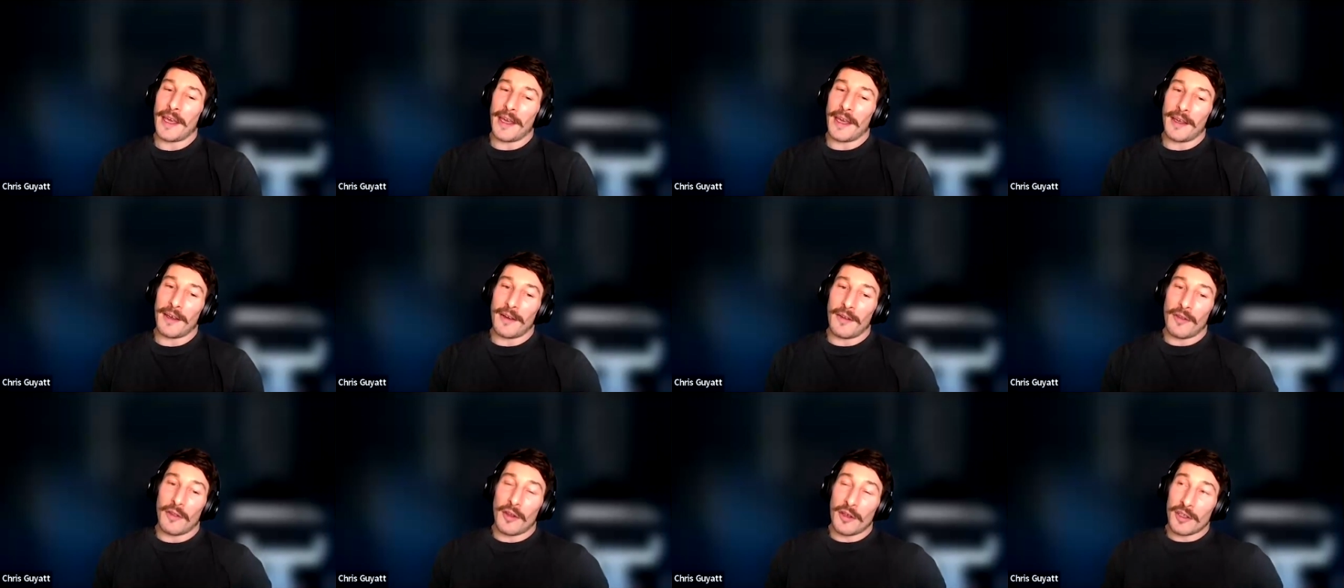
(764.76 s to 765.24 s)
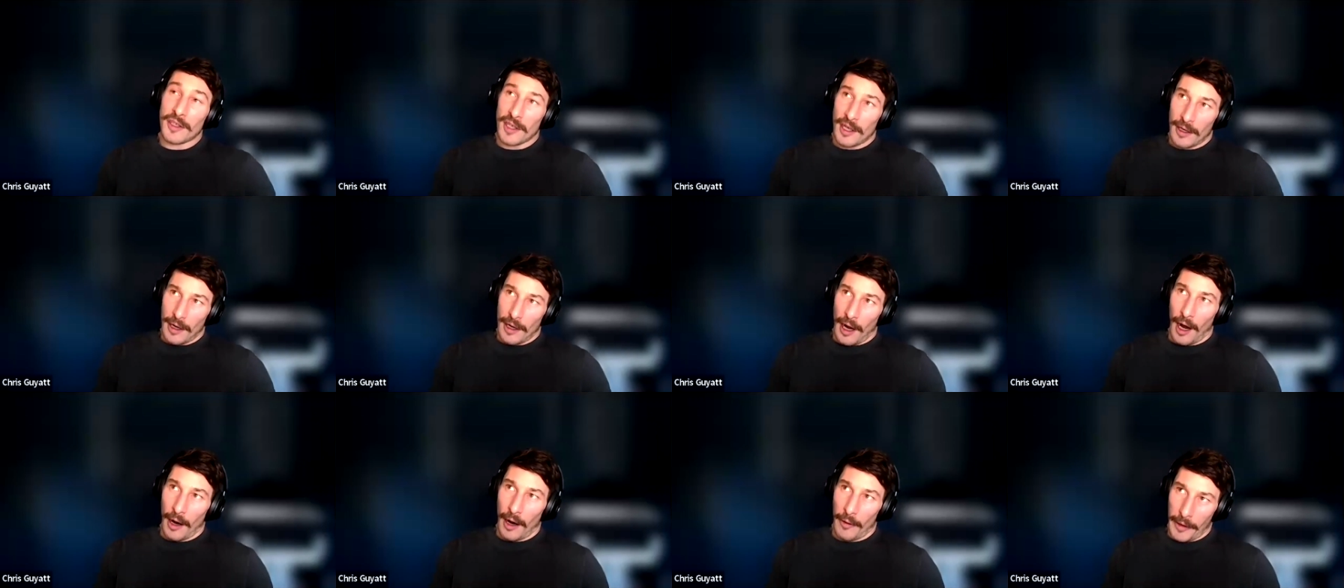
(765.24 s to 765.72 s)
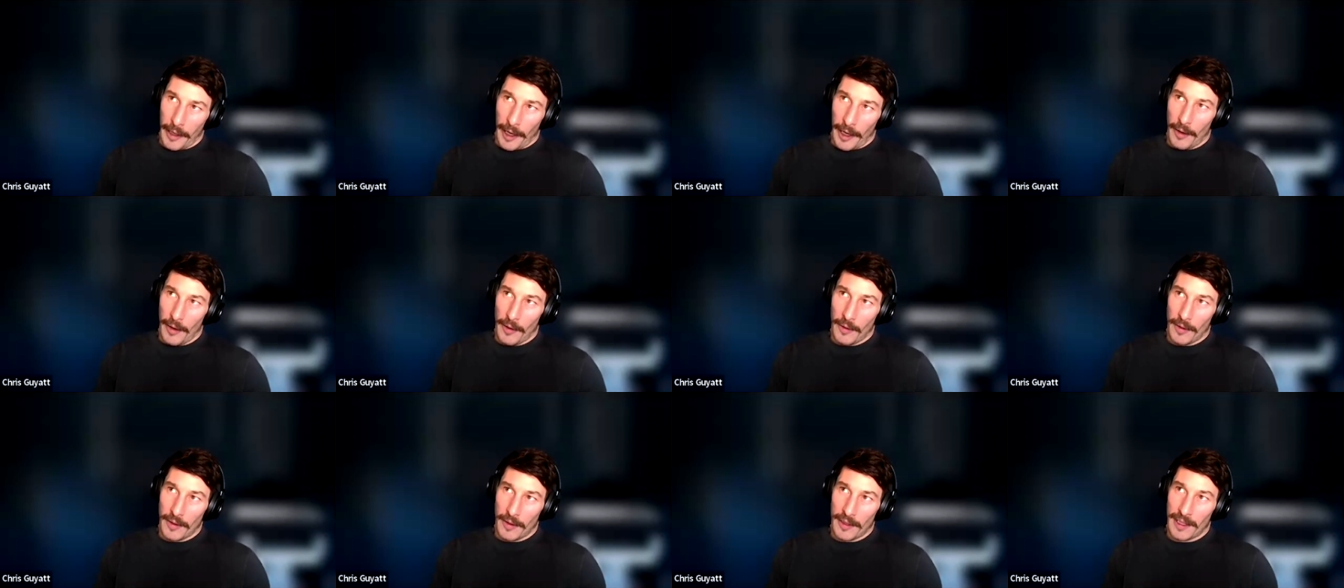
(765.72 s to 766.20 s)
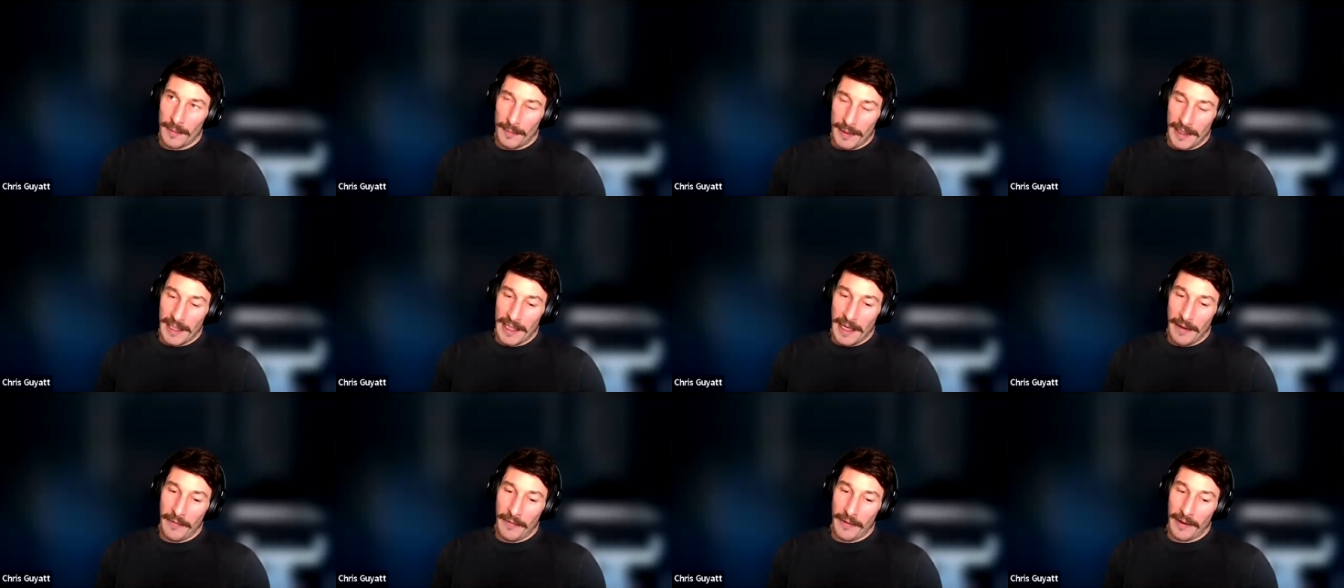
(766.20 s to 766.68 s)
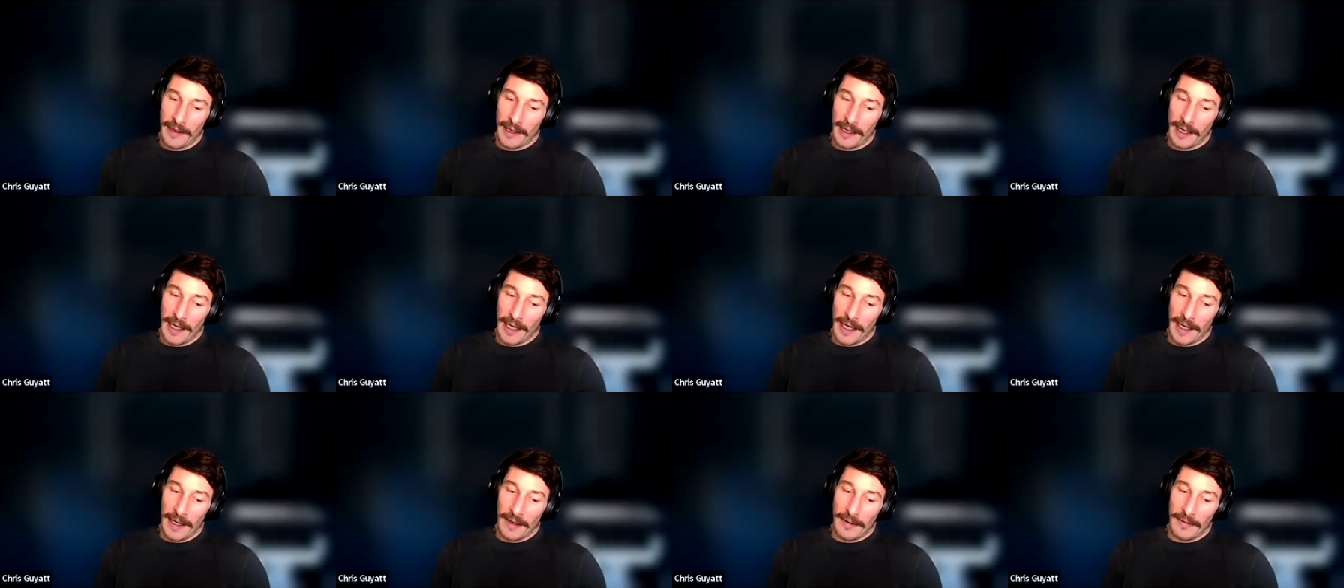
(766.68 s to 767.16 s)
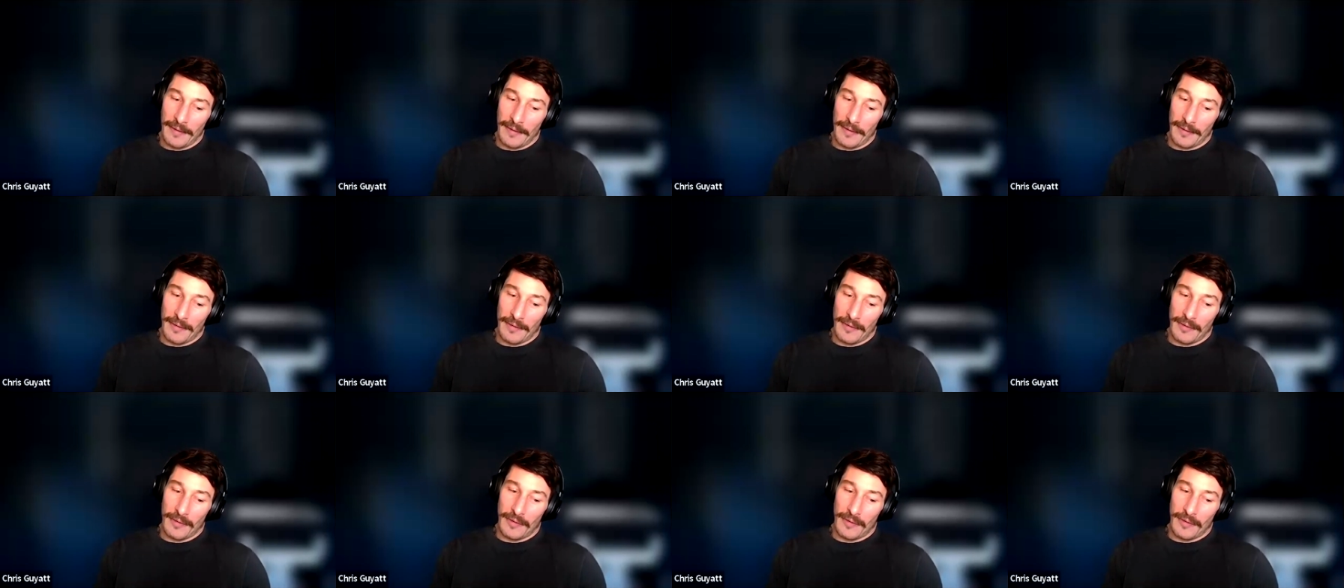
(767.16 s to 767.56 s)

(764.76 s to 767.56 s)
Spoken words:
The scenarios specifically,